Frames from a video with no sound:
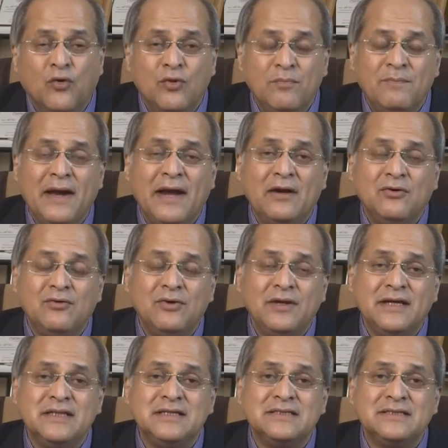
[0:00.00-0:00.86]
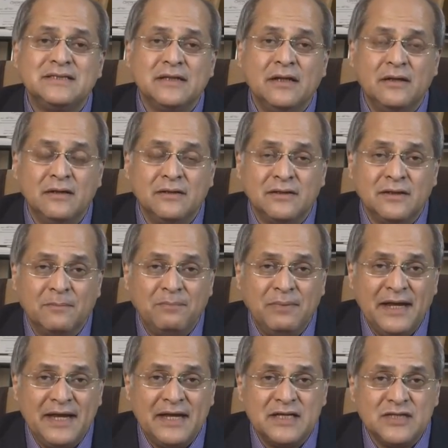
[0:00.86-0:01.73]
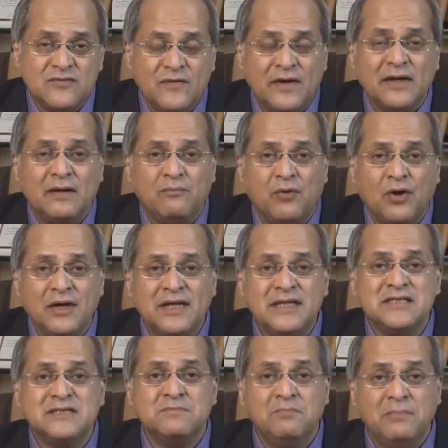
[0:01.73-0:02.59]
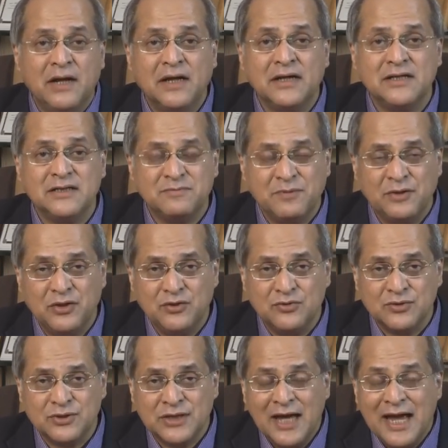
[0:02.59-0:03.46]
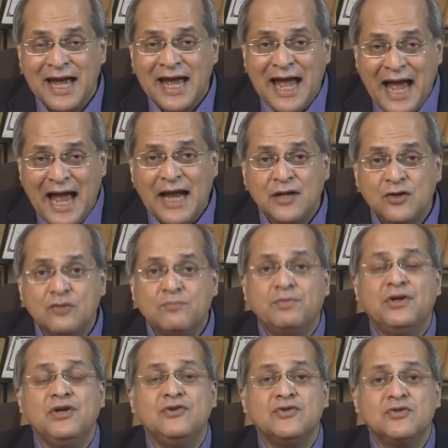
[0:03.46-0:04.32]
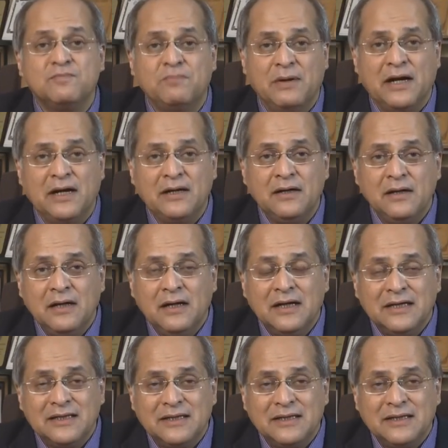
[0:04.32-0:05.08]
Bone marrow is the place where our body's blood is produced. And to produce blood,